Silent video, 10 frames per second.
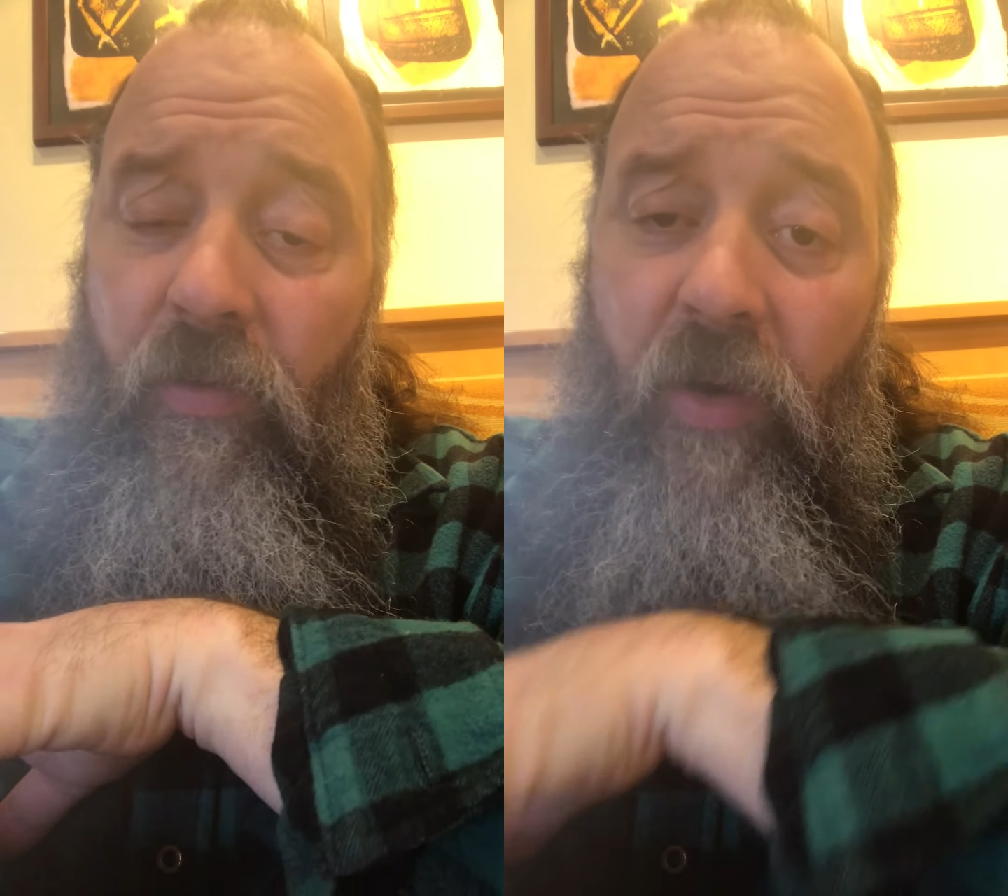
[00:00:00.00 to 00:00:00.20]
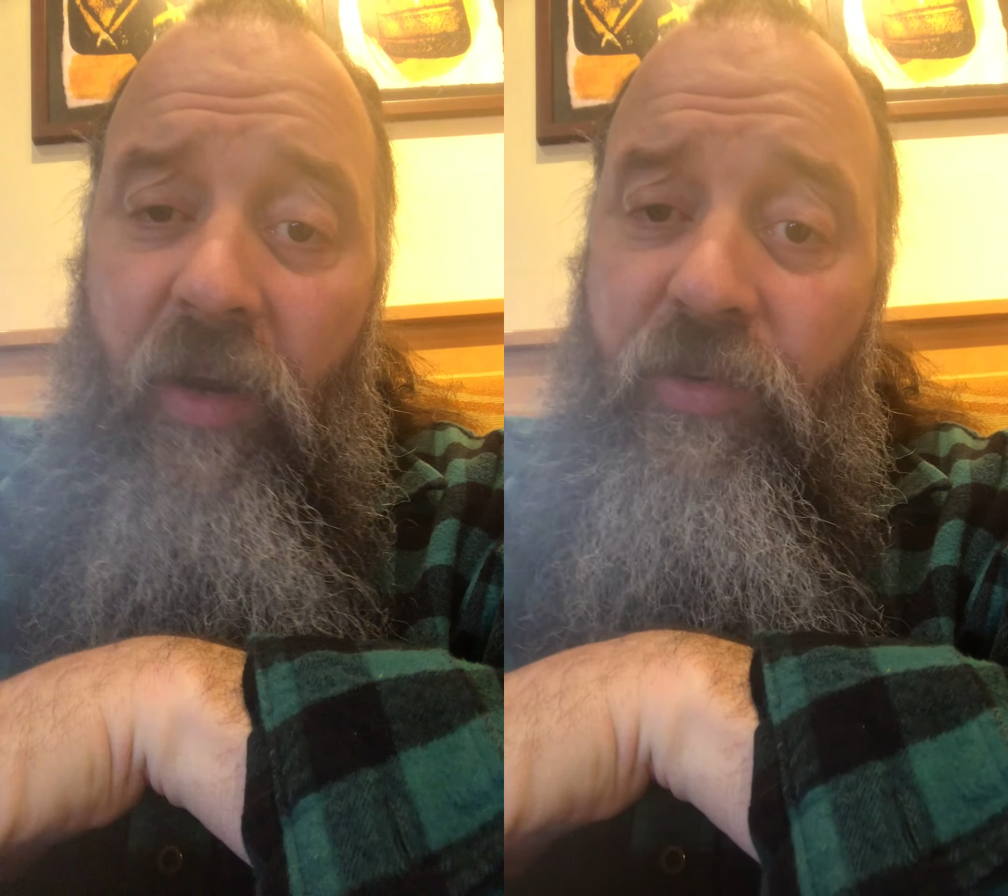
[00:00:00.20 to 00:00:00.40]

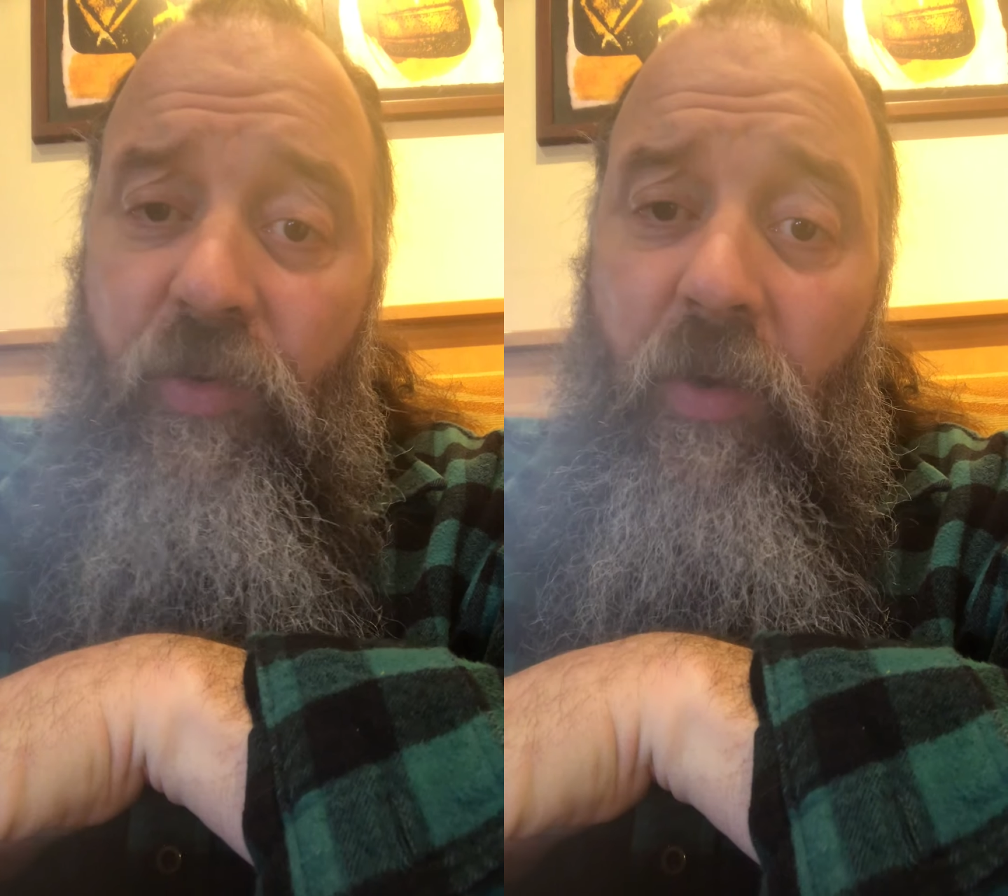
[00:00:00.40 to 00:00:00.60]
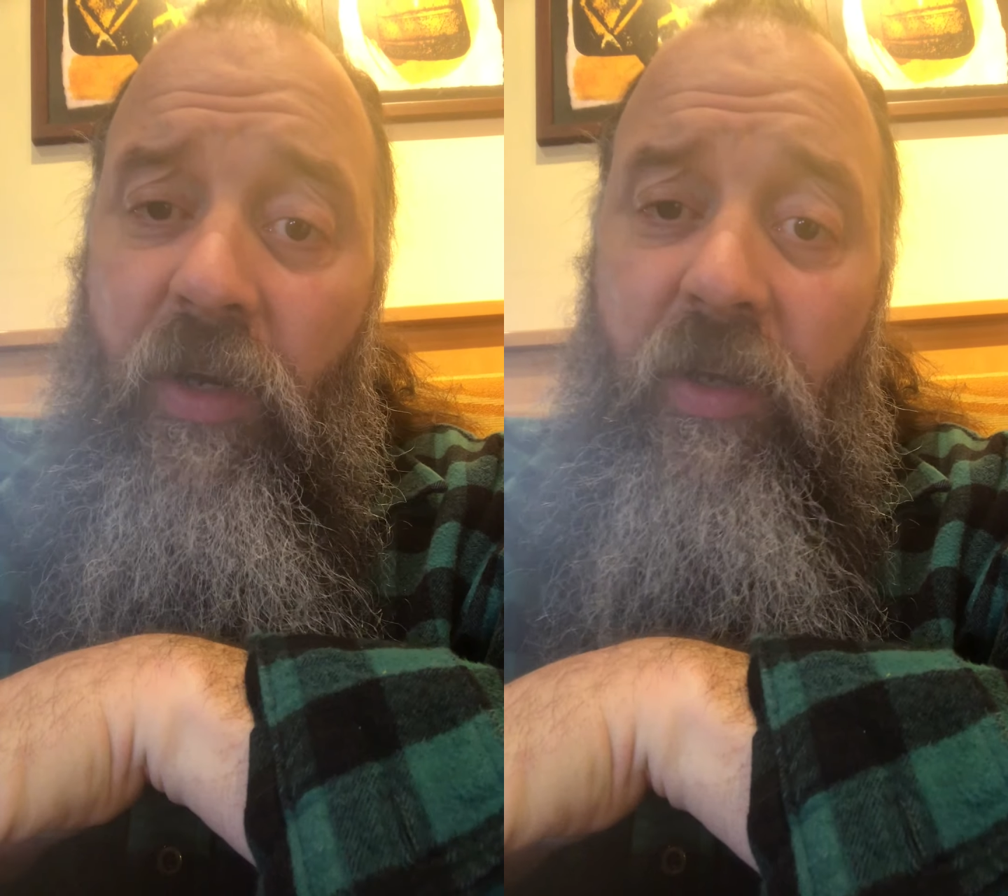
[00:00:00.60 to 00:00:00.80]
right as
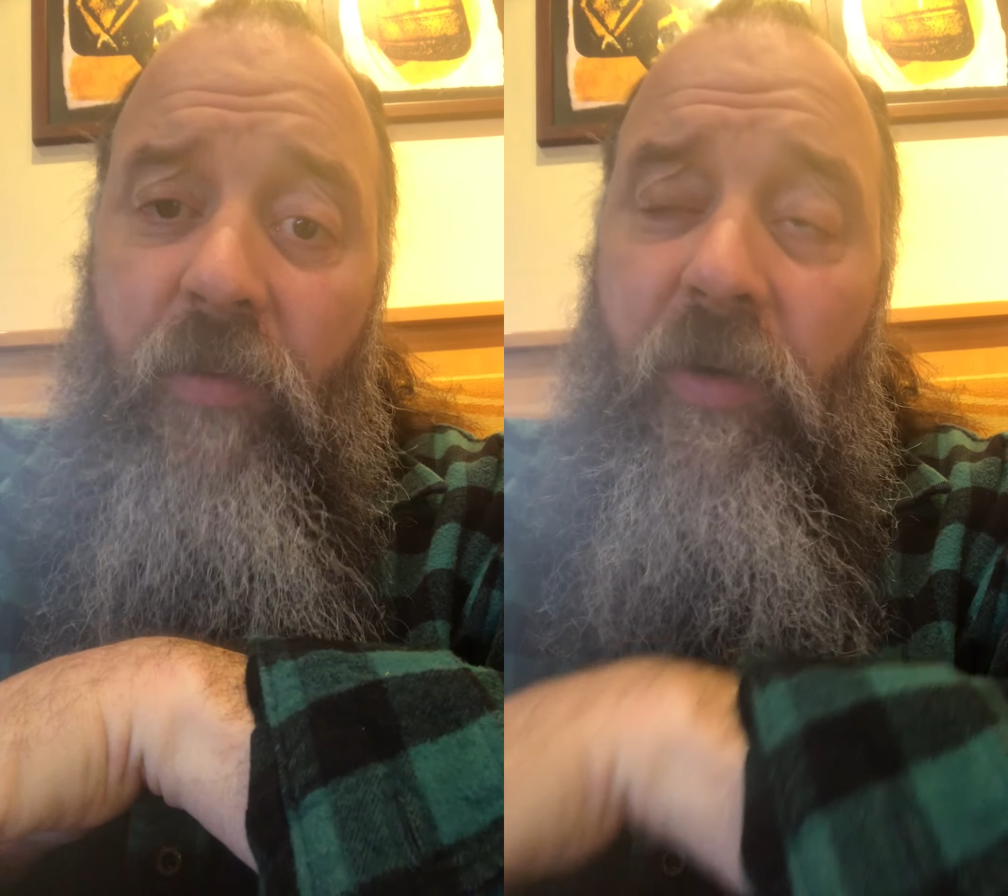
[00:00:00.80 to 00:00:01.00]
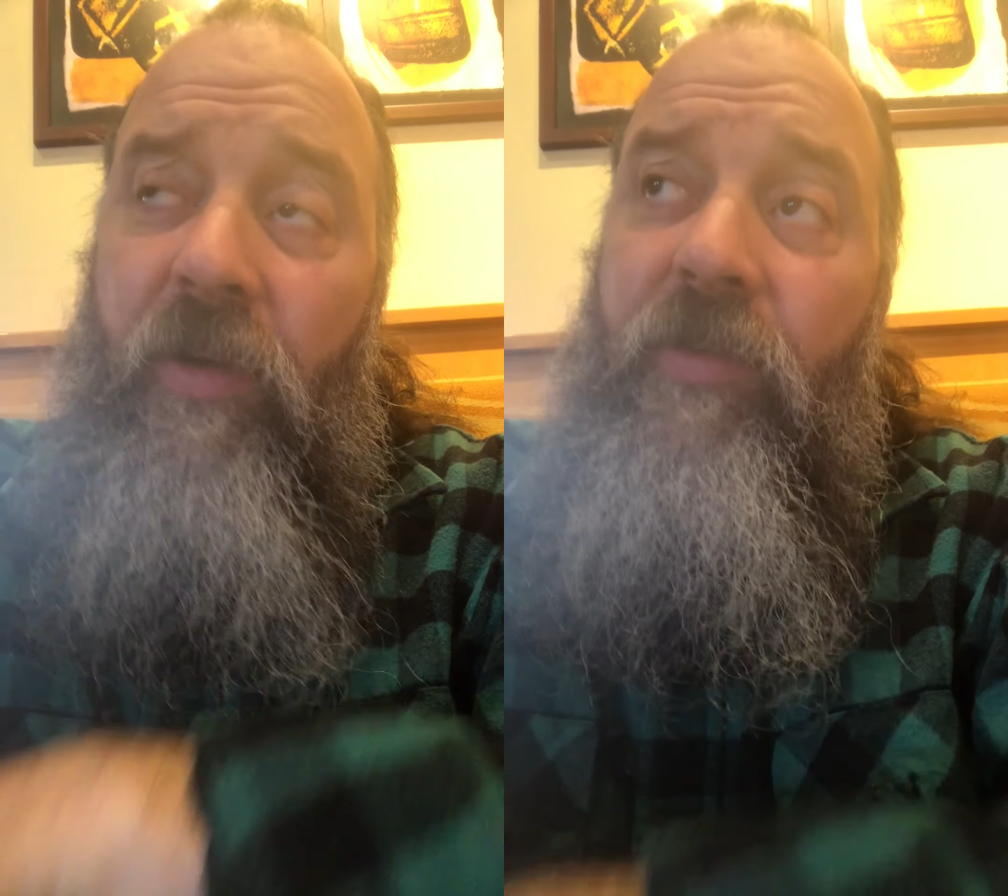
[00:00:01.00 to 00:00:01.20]
you walk in the
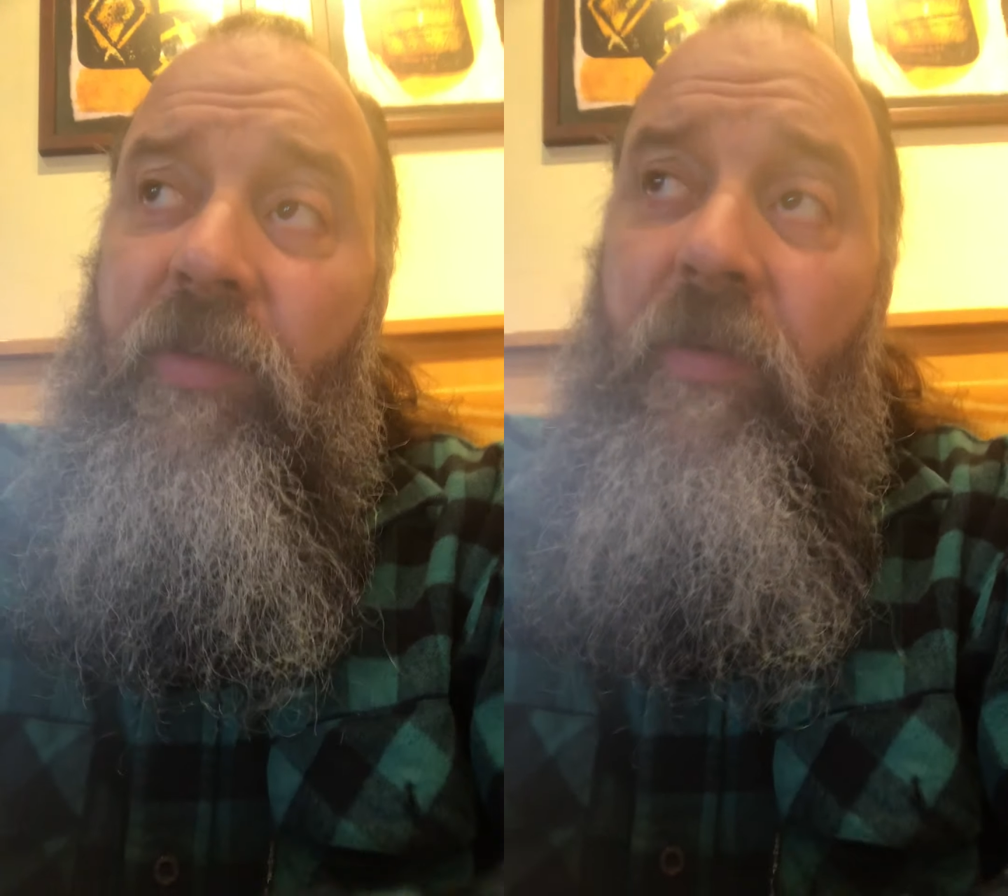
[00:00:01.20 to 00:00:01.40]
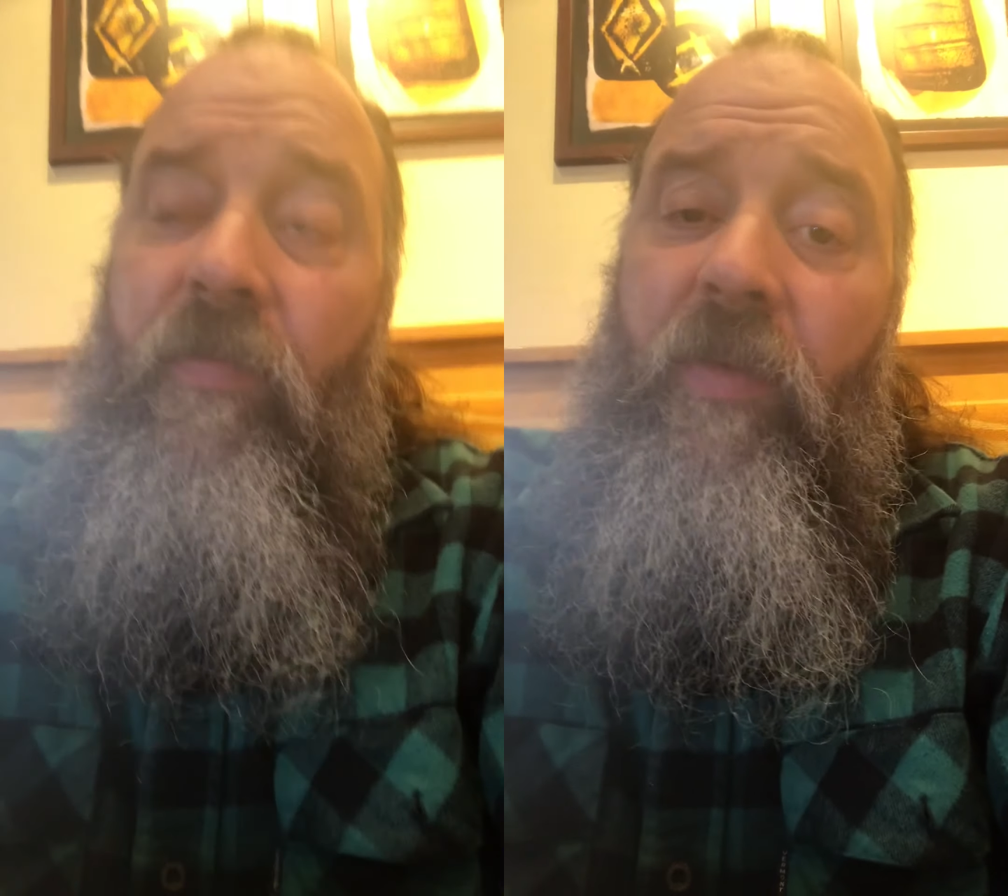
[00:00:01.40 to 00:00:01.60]
bus,
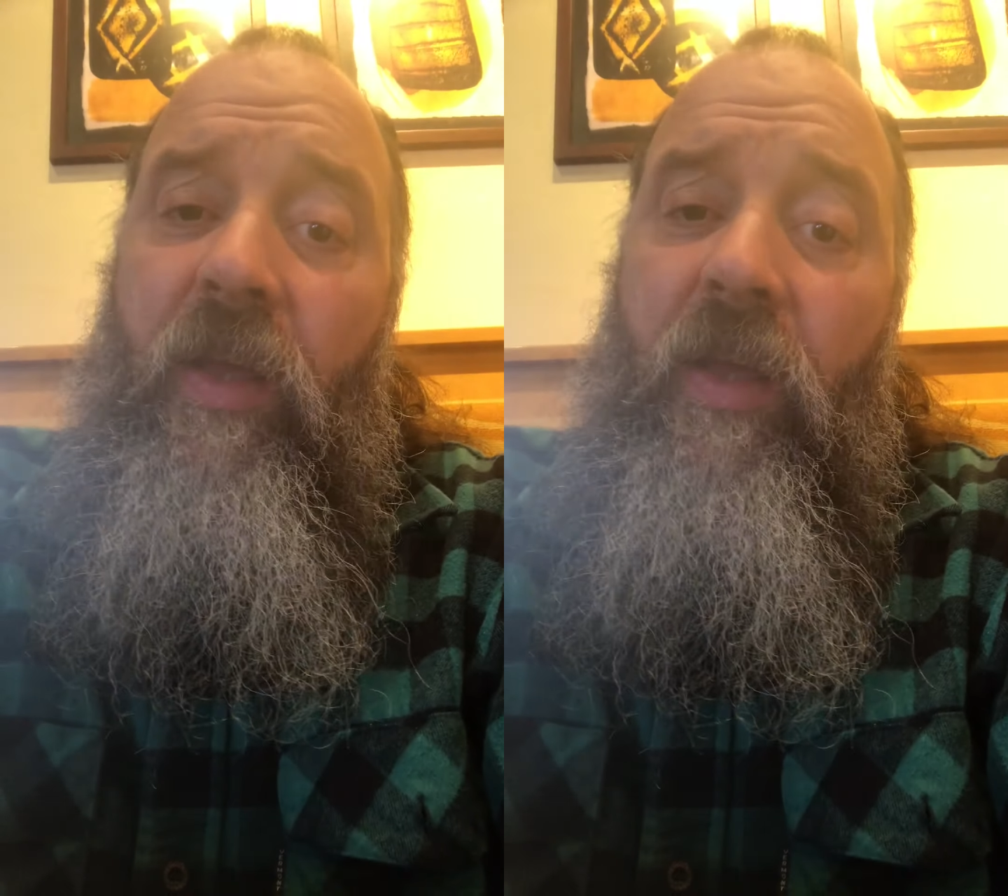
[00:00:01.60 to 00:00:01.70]
and